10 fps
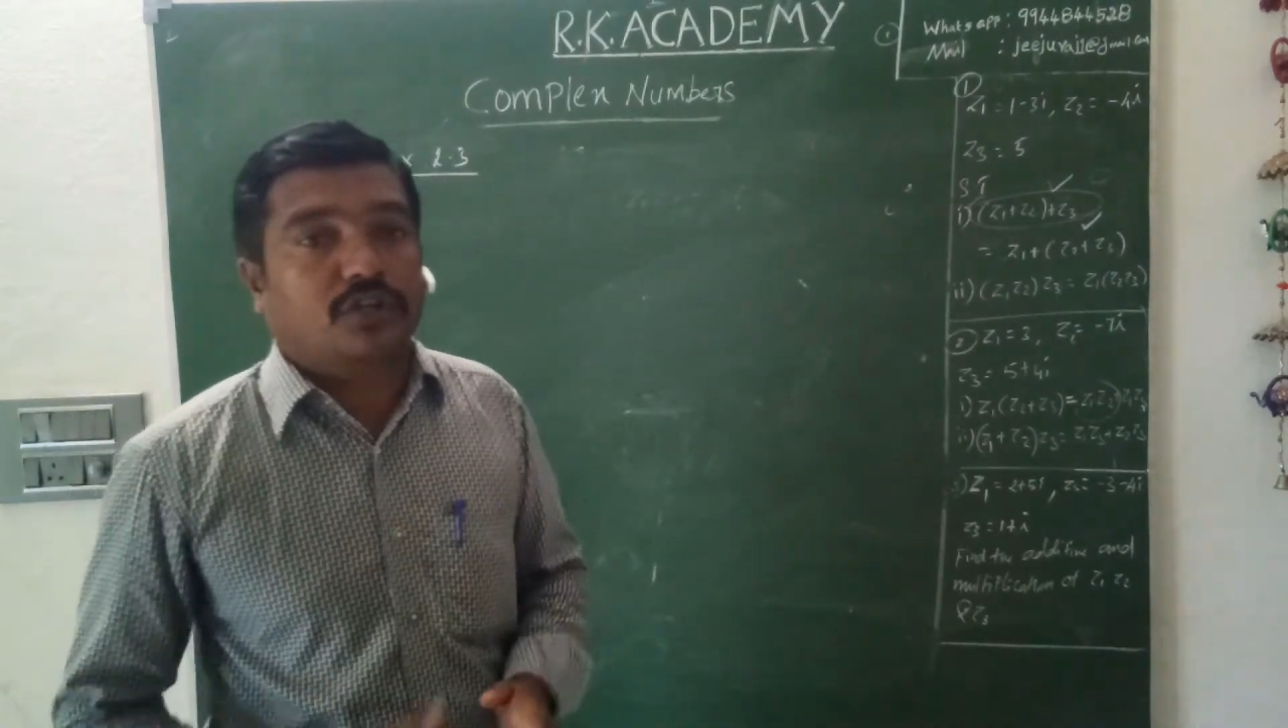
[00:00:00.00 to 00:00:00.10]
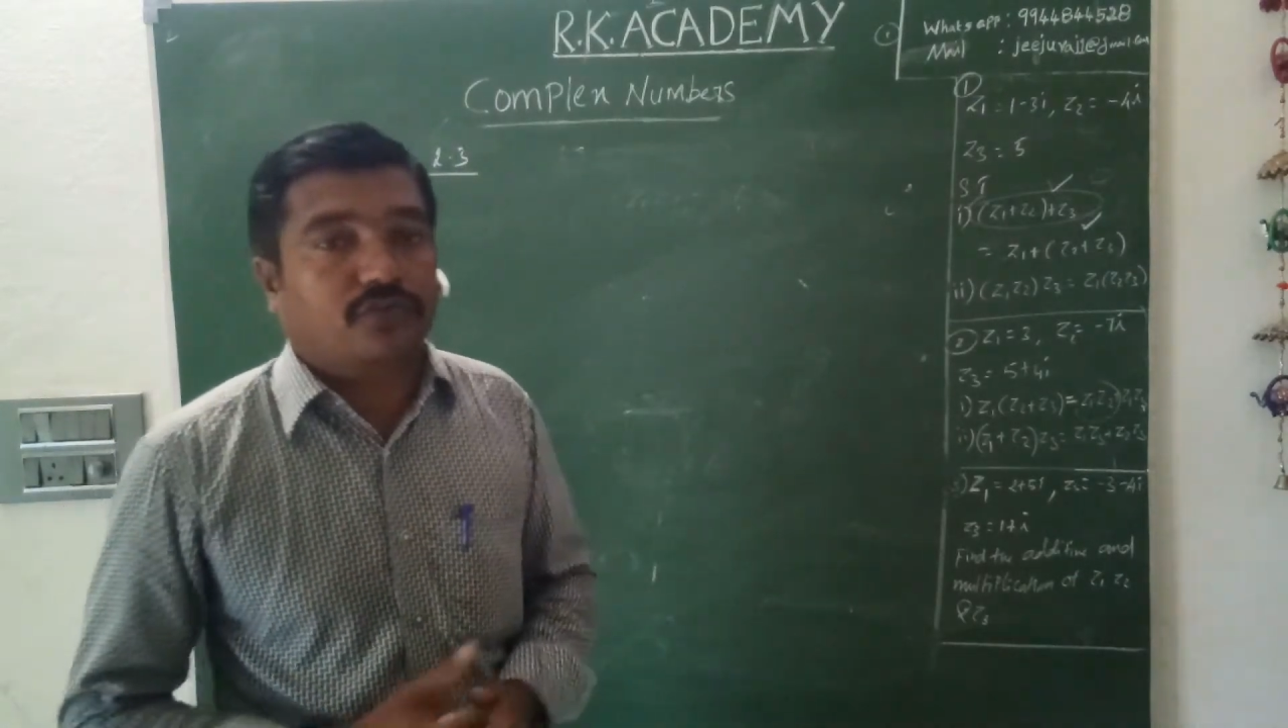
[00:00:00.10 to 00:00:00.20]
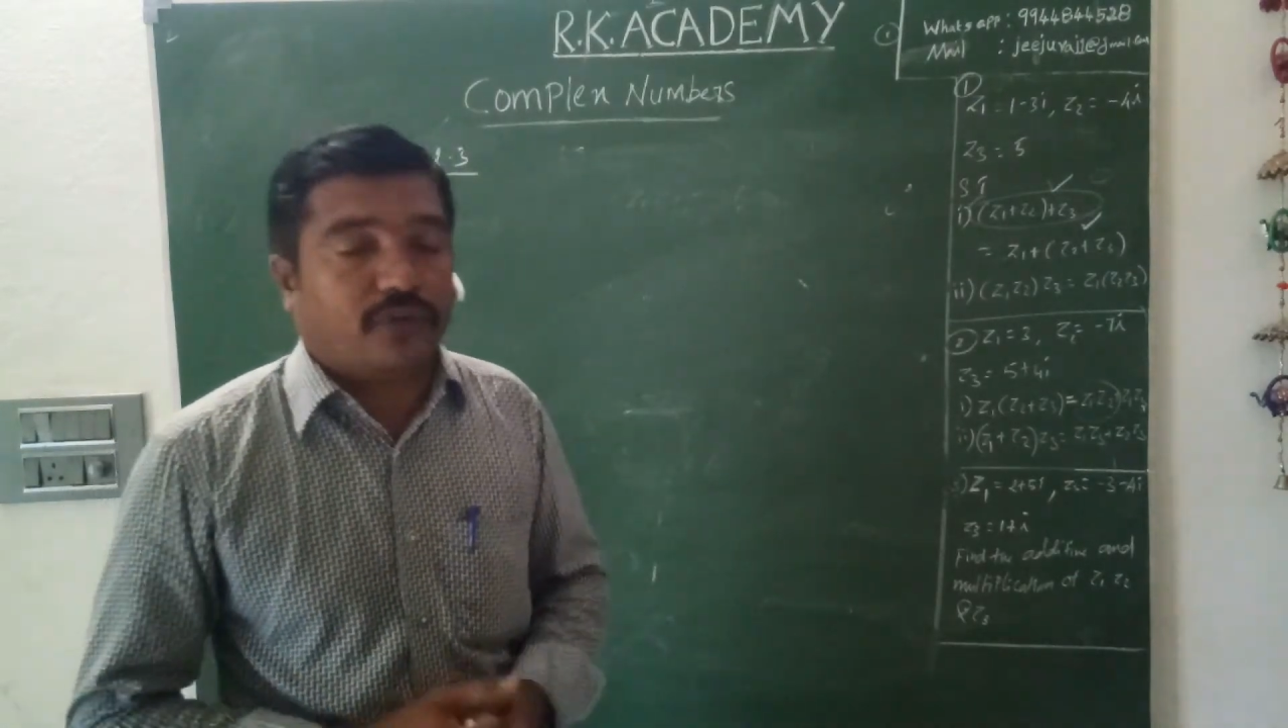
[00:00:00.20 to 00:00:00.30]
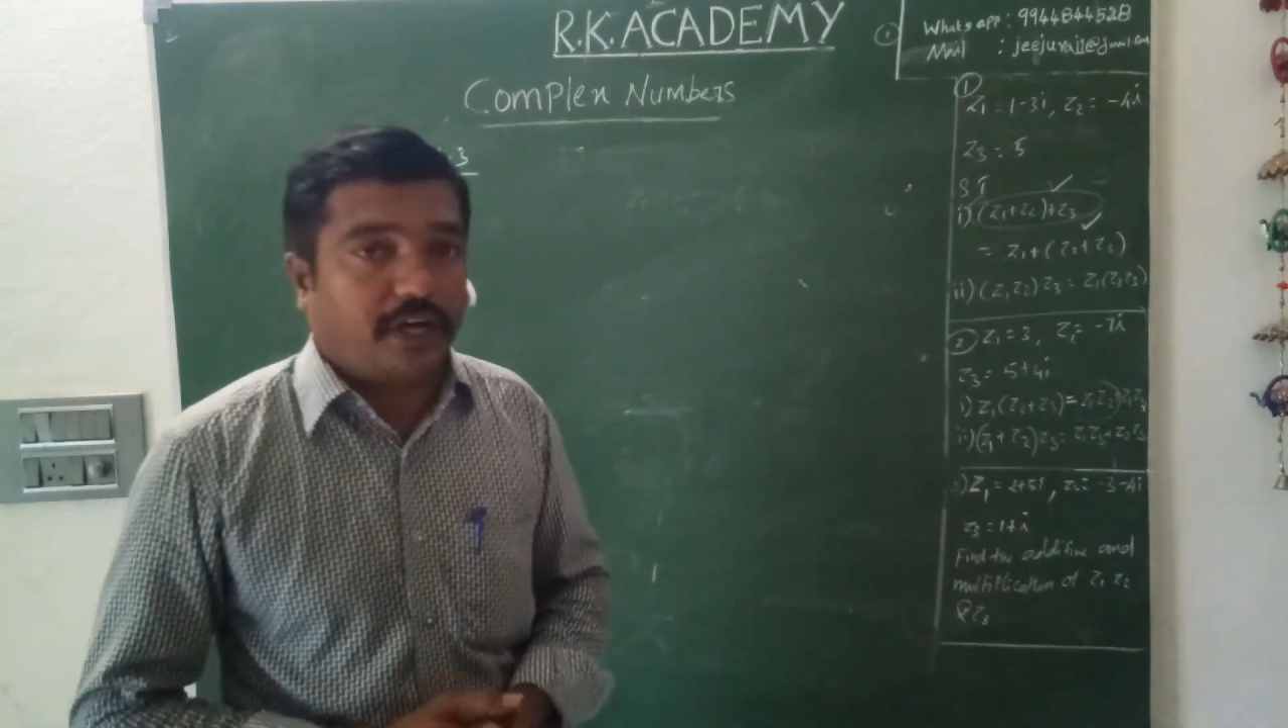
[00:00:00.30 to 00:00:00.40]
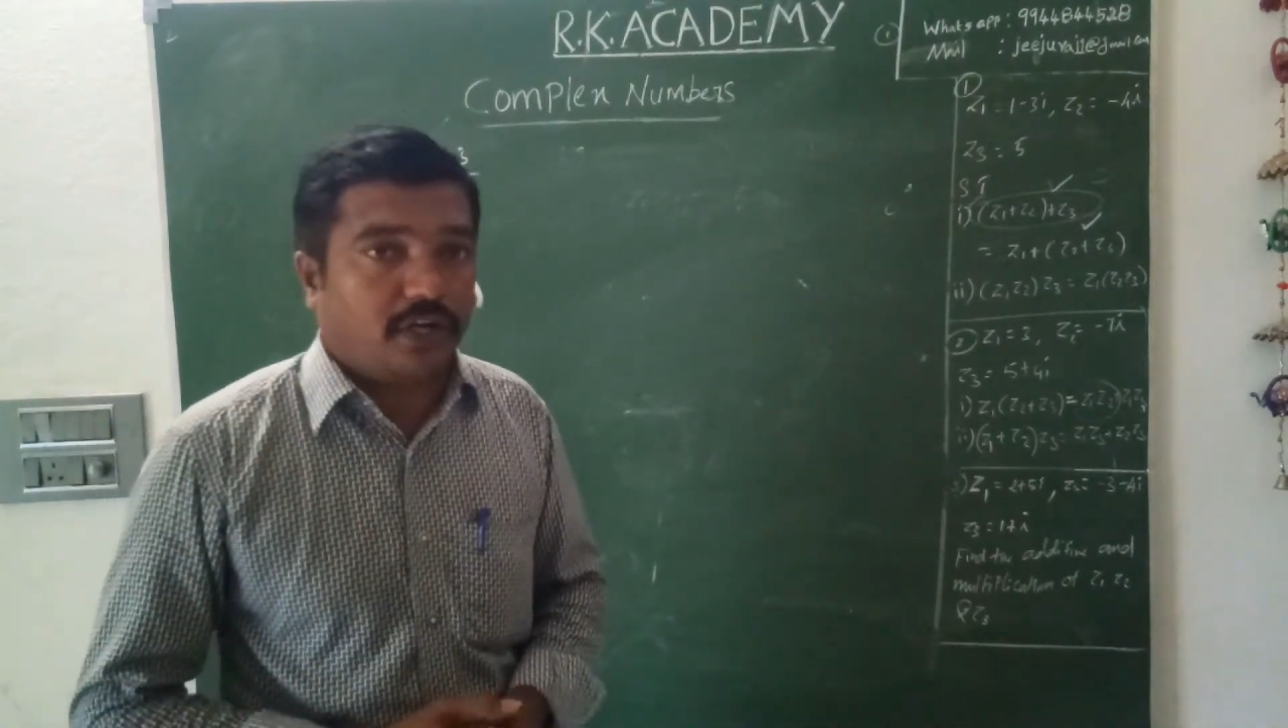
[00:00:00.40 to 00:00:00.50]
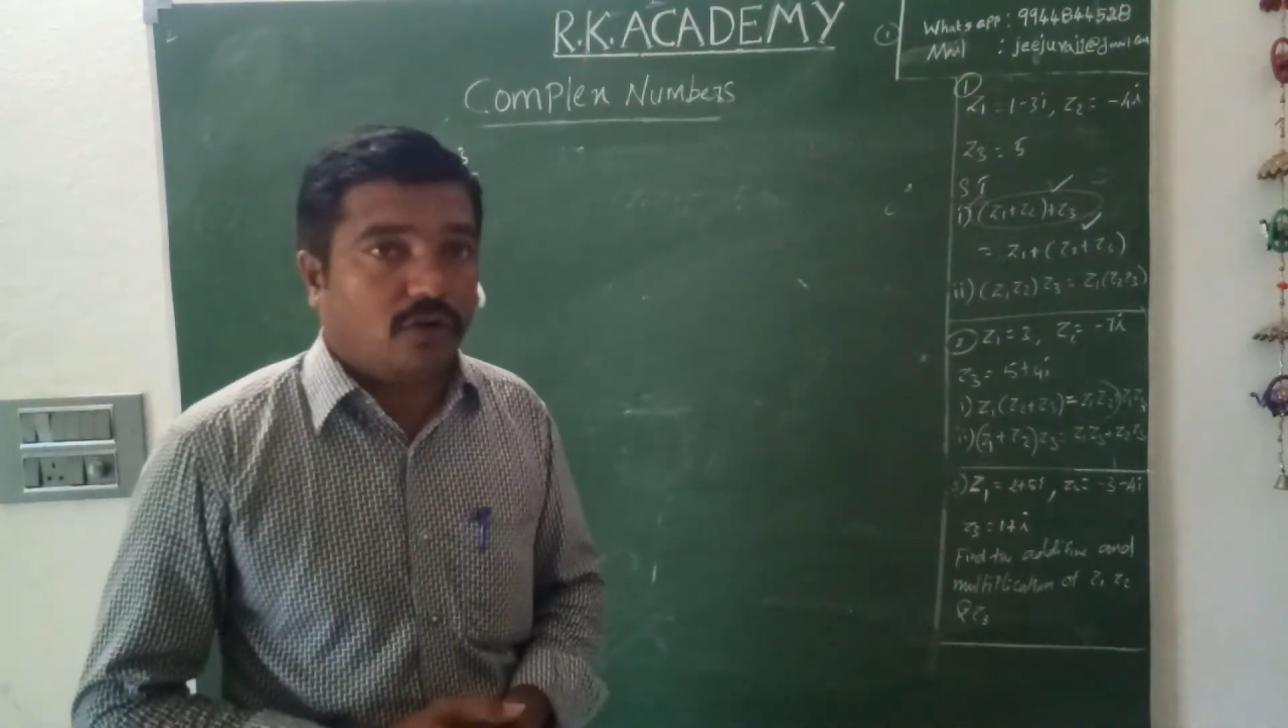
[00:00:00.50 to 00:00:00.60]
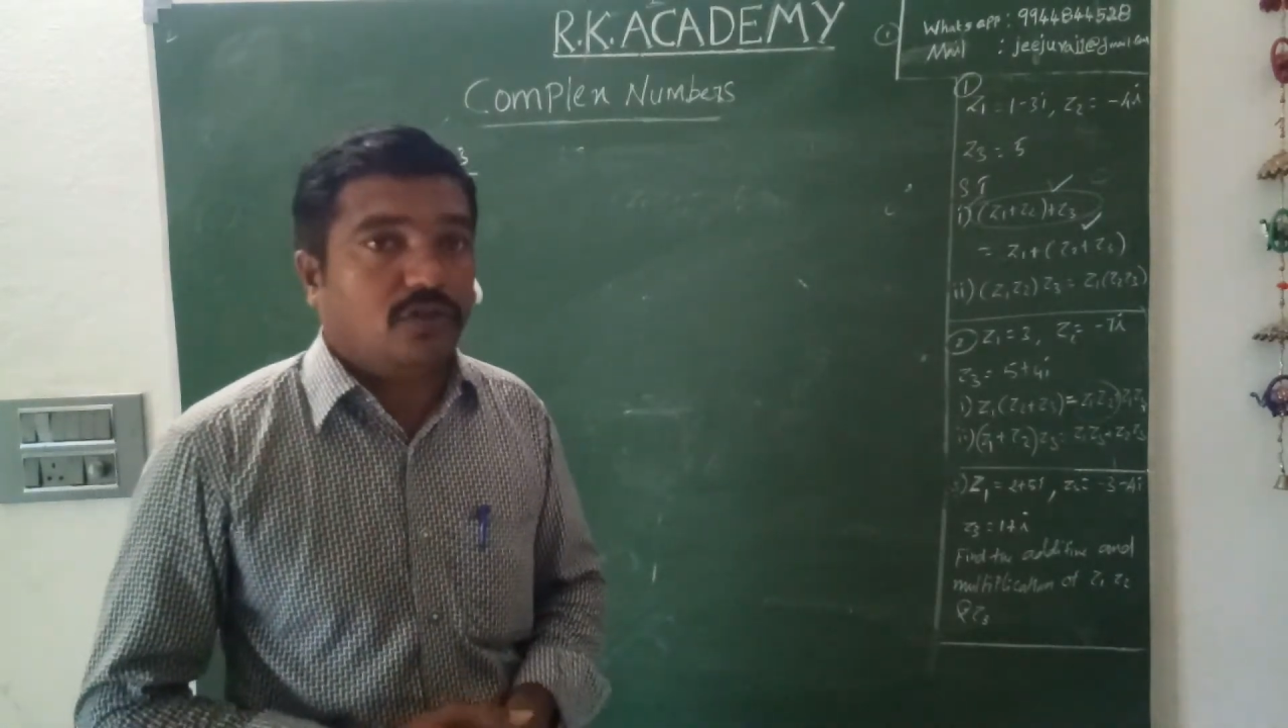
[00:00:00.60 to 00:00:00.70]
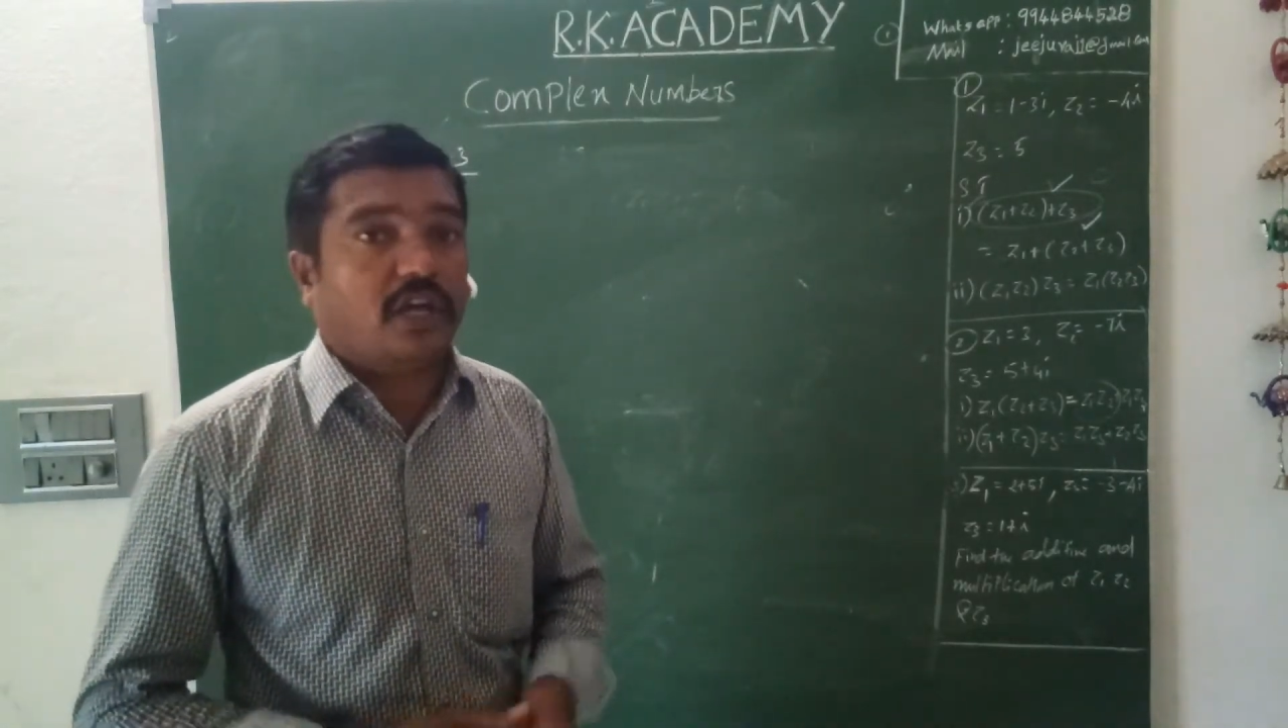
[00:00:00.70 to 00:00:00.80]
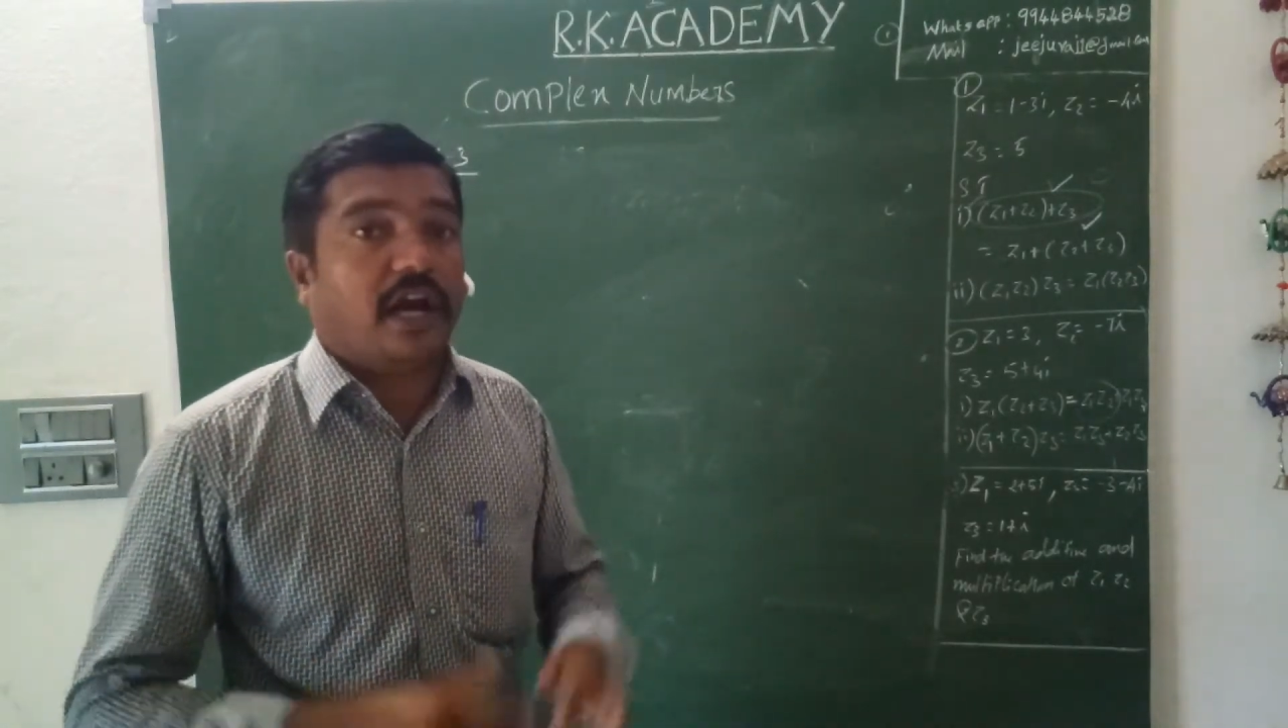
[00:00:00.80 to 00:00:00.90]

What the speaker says: to find out the